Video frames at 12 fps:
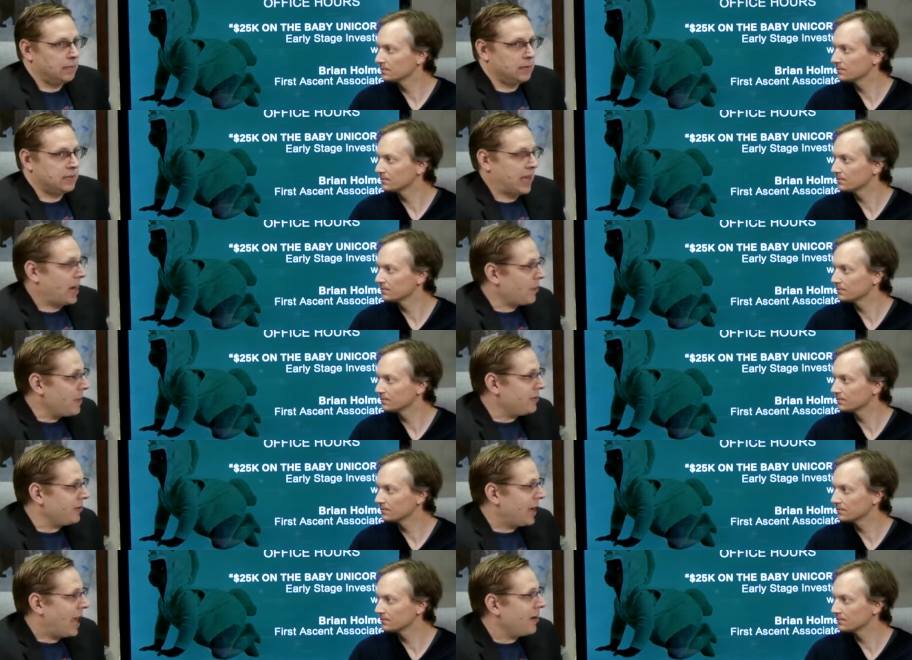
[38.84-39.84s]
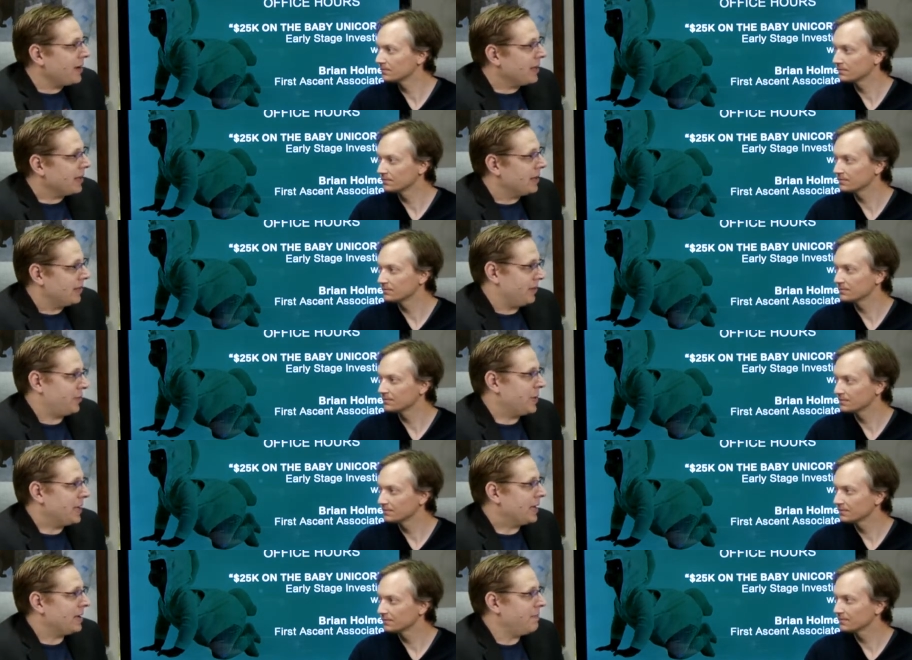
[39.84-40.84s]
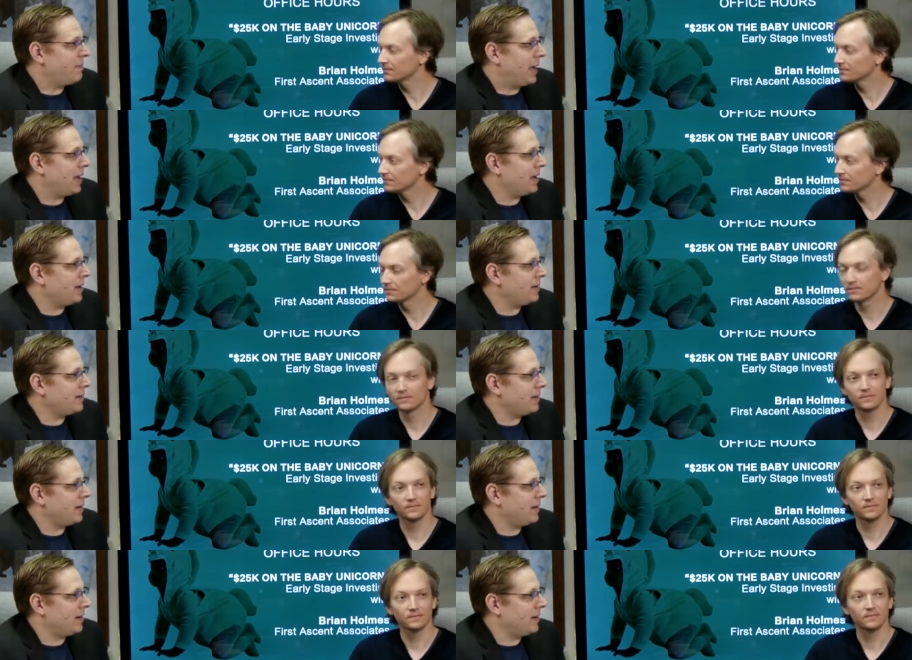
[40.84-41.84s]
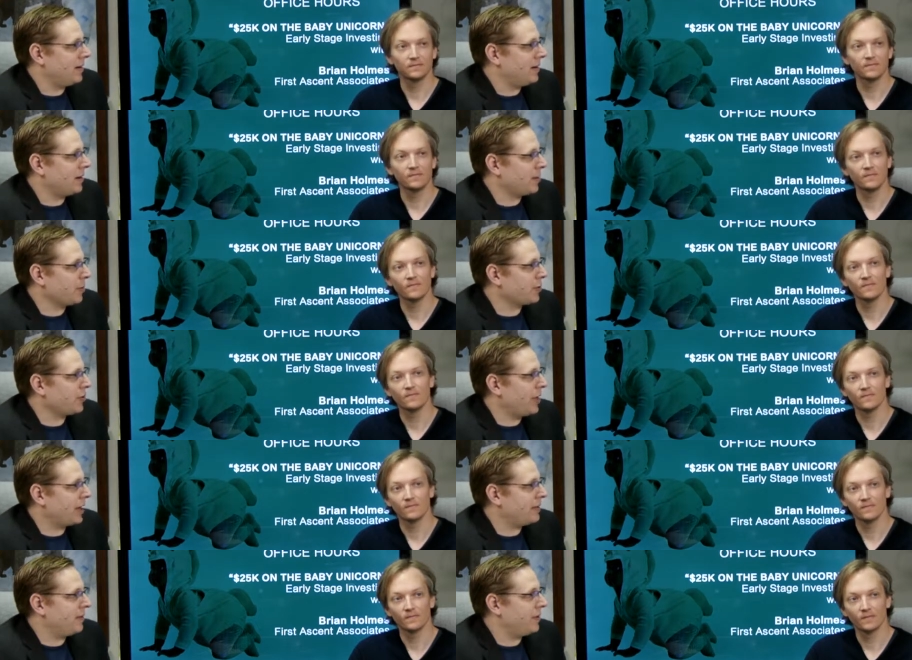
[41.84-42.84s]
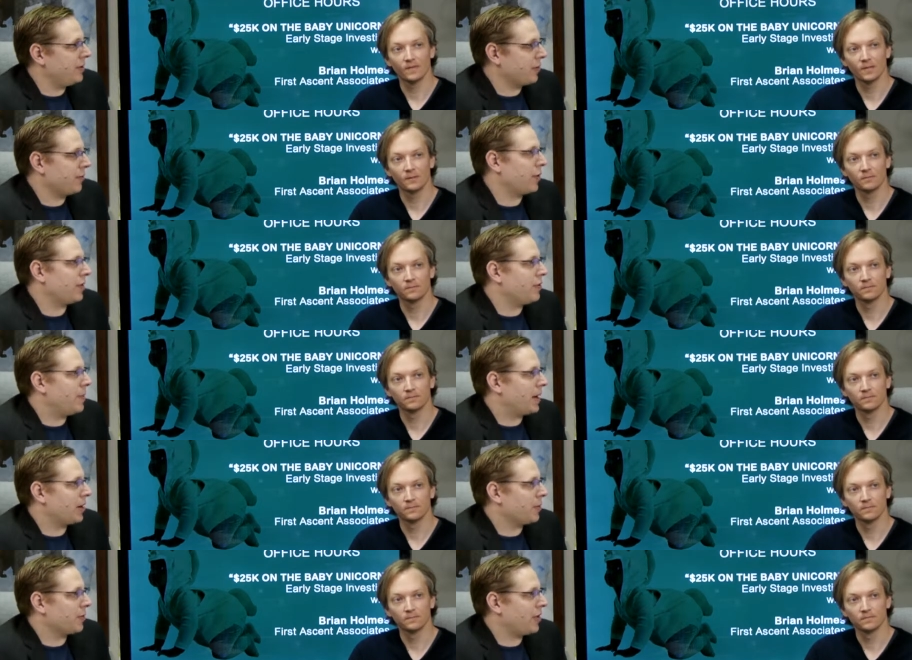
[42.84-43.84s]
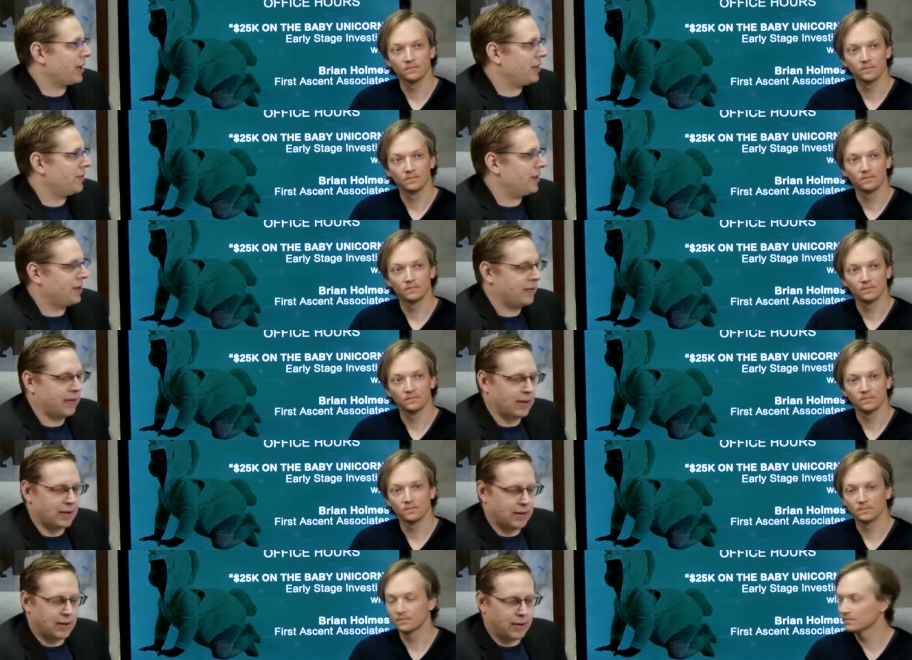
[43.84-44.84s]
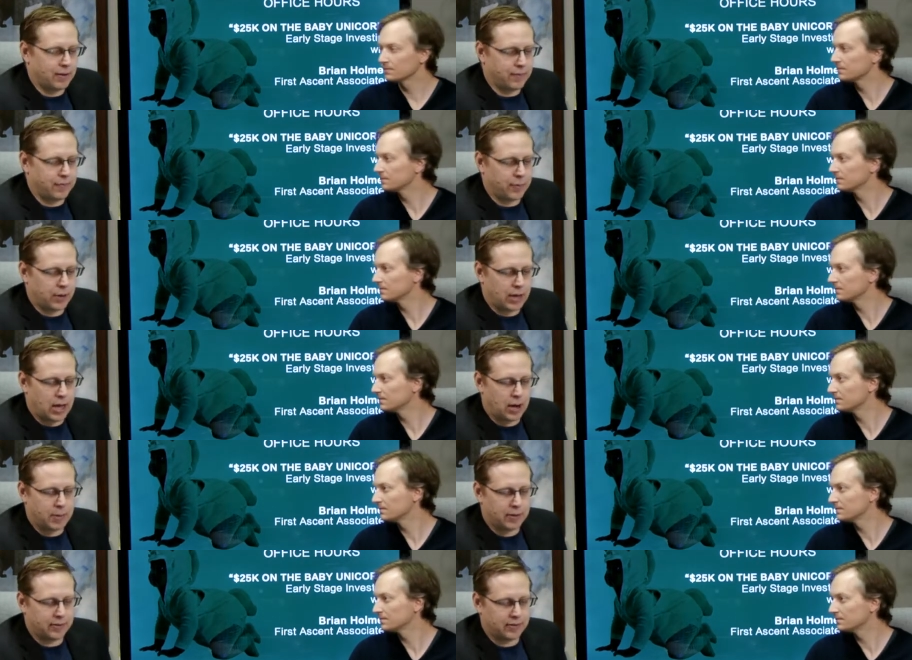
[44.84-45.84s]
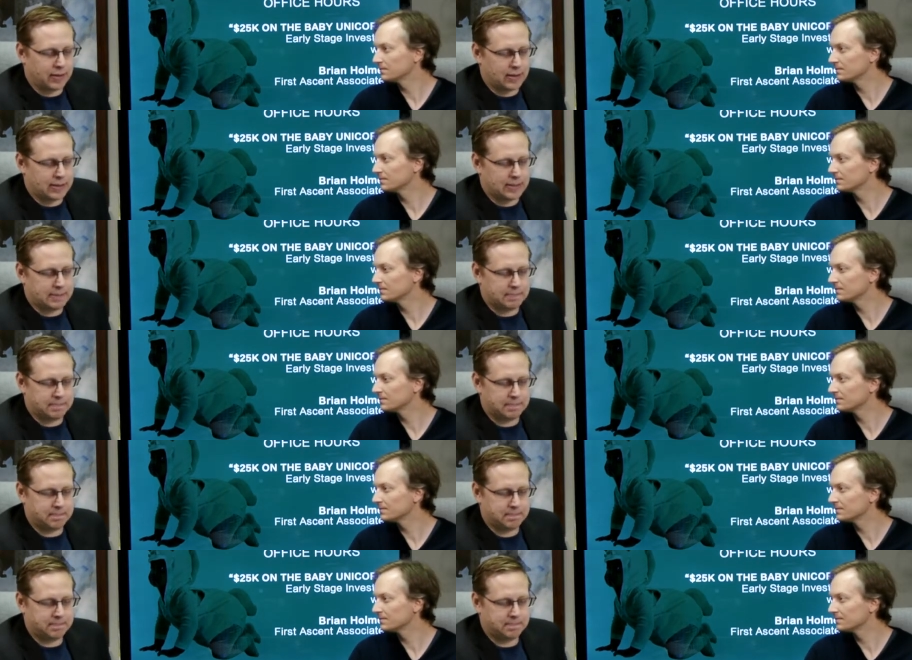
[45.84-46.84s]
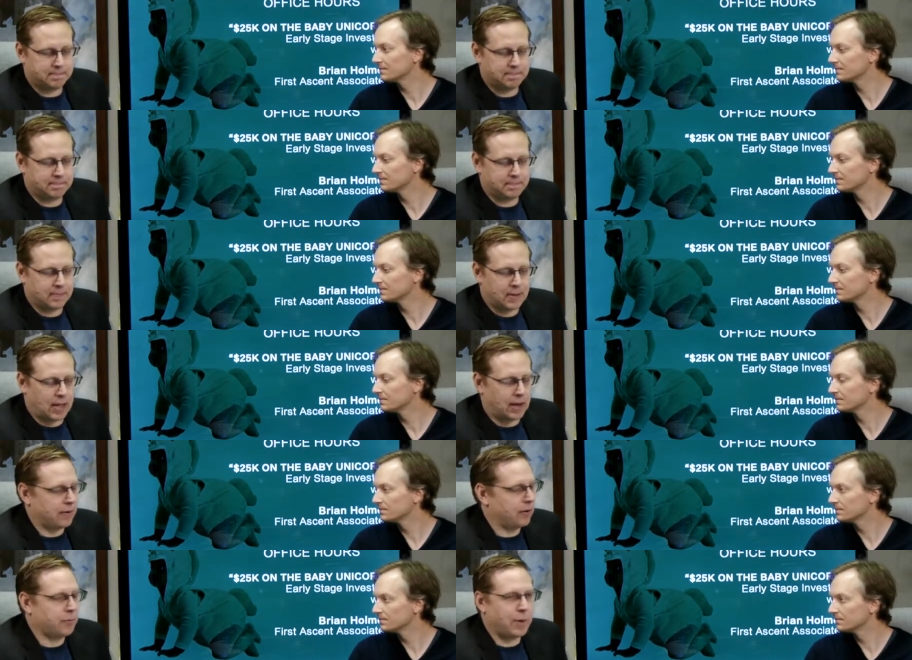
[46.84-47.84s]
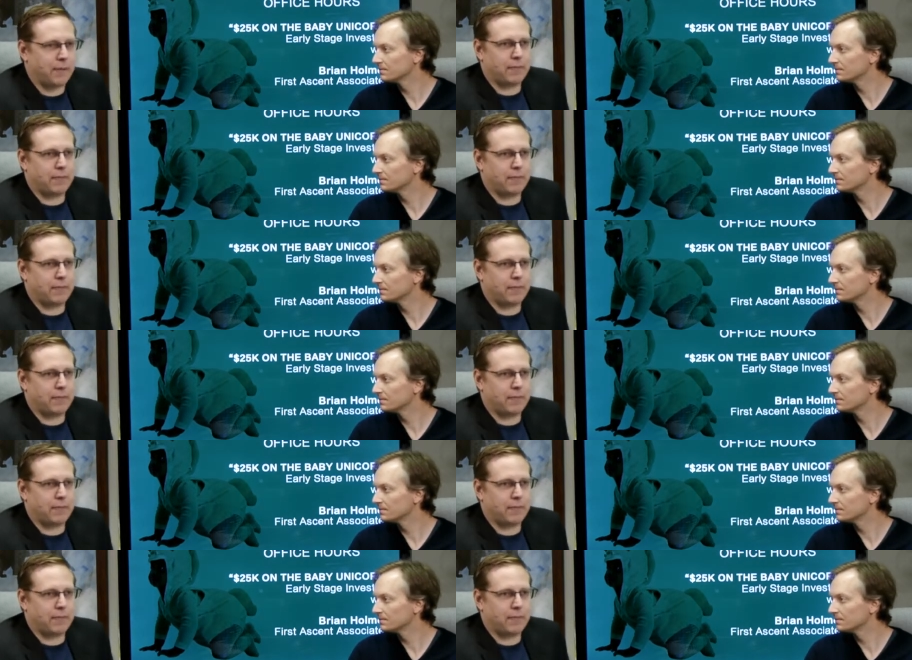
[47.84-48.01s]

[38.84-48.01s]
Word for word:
Speaker 1: Sacramento County this week banned uh, commercial activities or voted to ban commercial activities uh, for cannabis. Um, I don't. Do we have